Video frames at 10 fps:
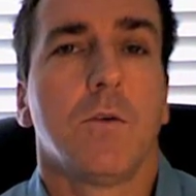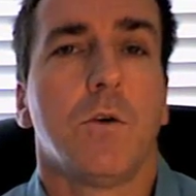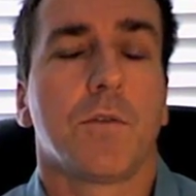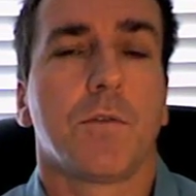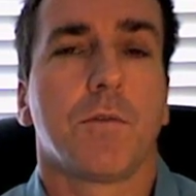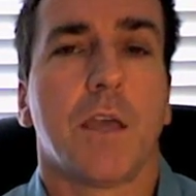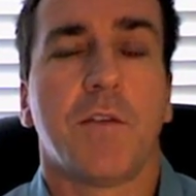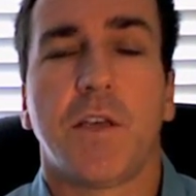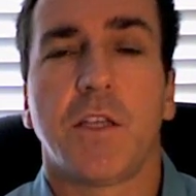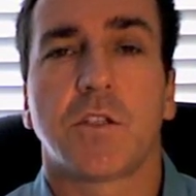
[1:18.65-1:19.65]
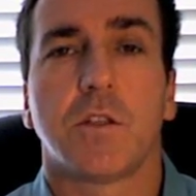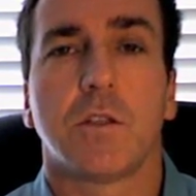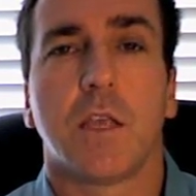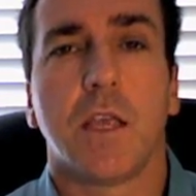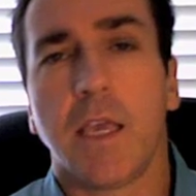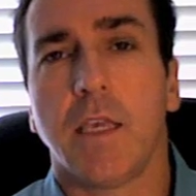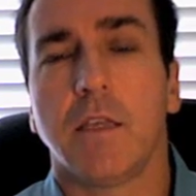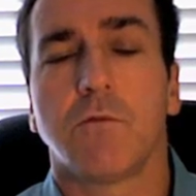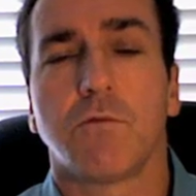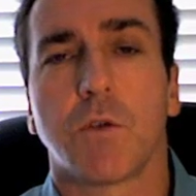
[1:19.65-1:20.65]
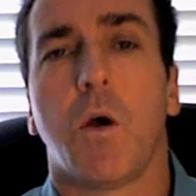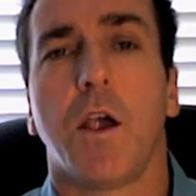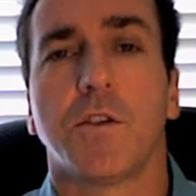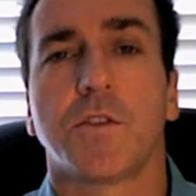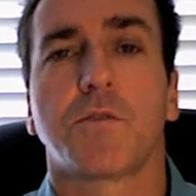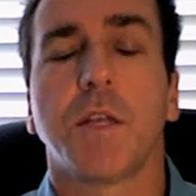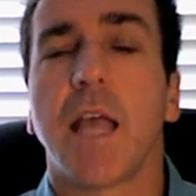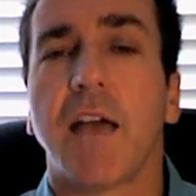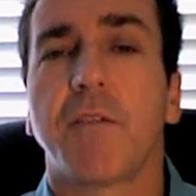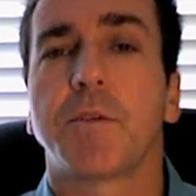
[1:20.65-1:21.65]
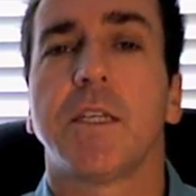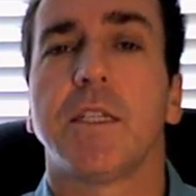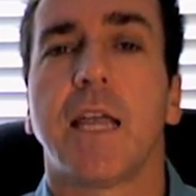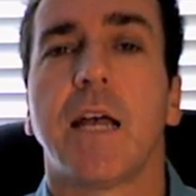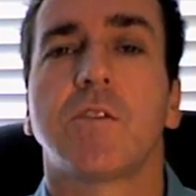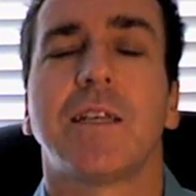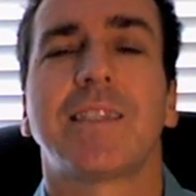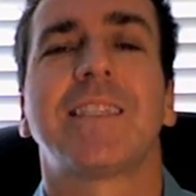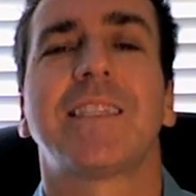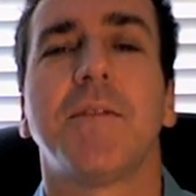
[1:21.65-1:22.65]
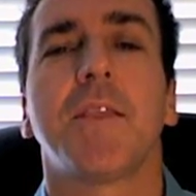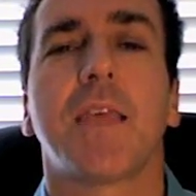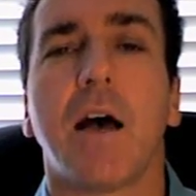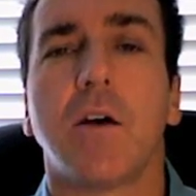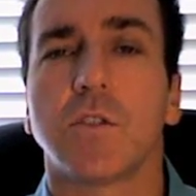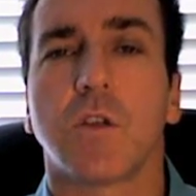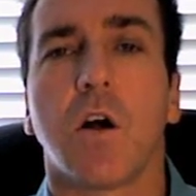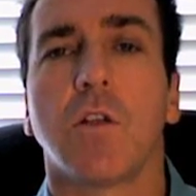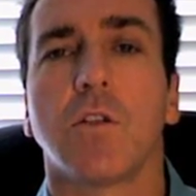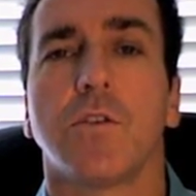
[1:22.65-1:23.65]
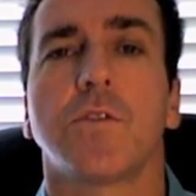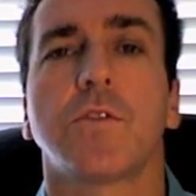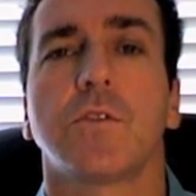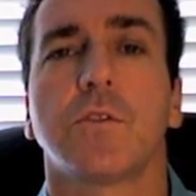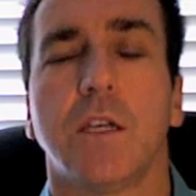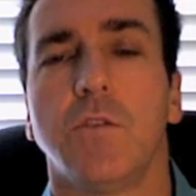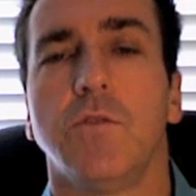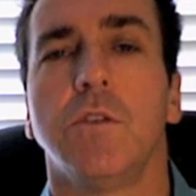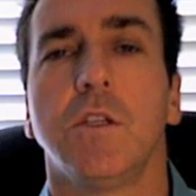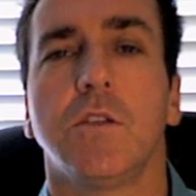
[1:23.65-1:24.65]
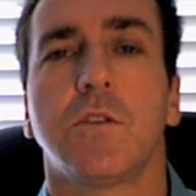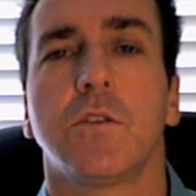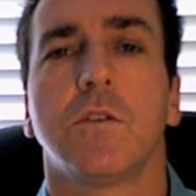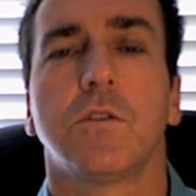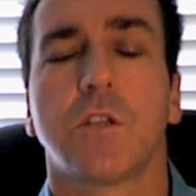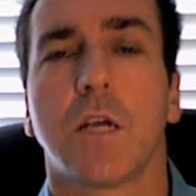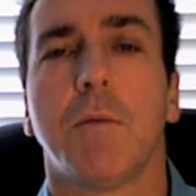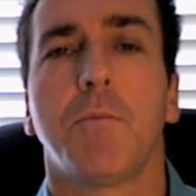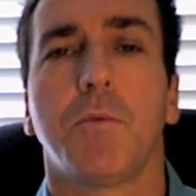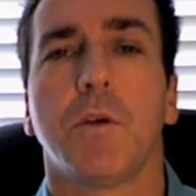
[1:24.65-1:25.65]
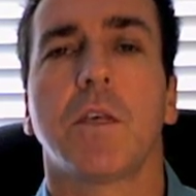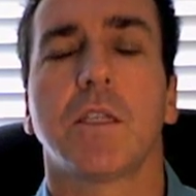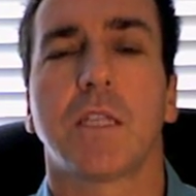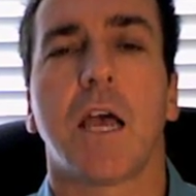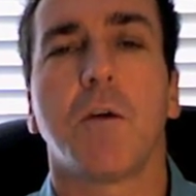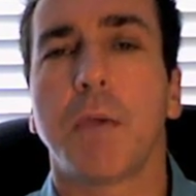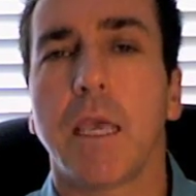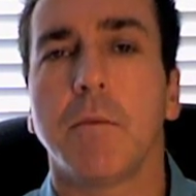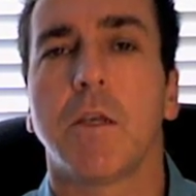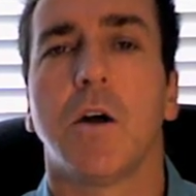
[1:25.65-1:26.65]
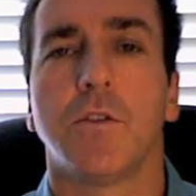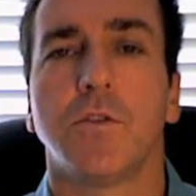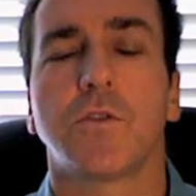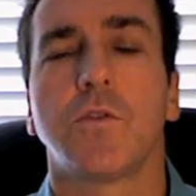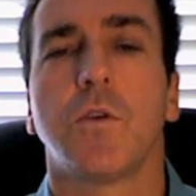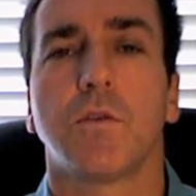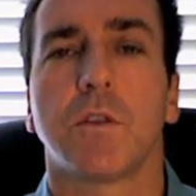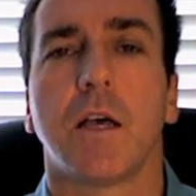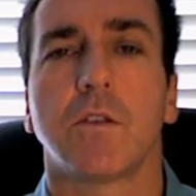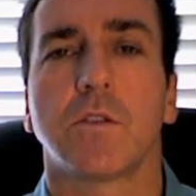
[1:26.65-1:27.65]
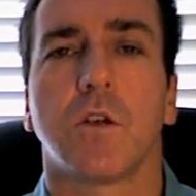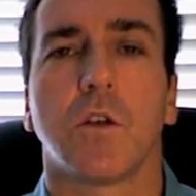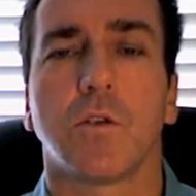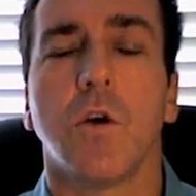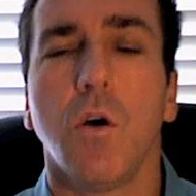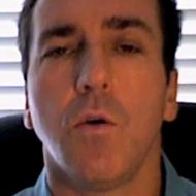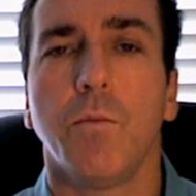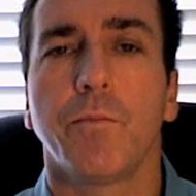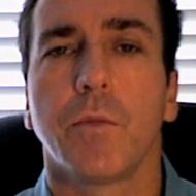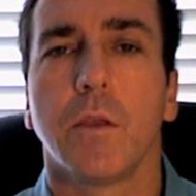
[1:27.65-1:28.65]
Well, FHA requires 3.5% down, so that's $7,000 that you need to come up with as a down payment on your $200,000 home.